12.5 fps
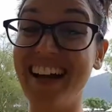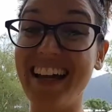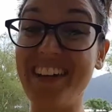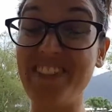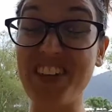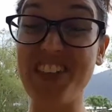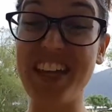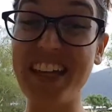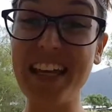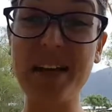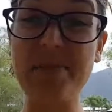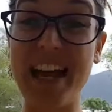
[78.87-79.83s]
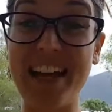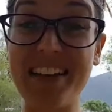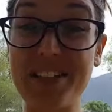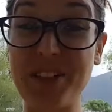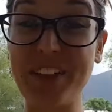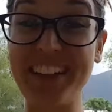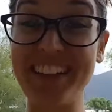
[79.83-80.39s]
if you're thinking about
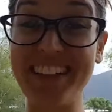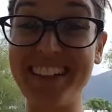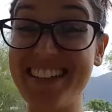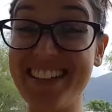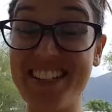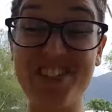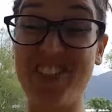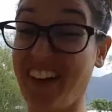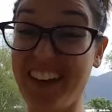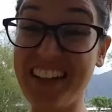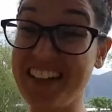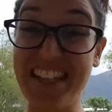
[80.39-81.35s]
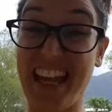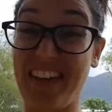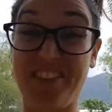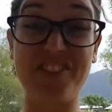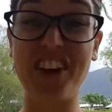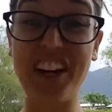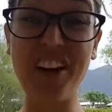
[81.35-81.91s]
doing it, just fucking take a
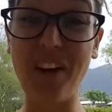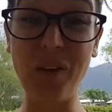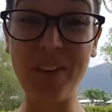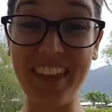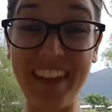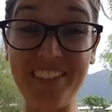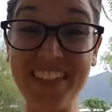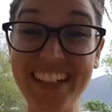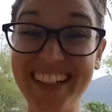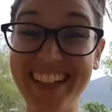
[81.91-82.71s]
free call with him.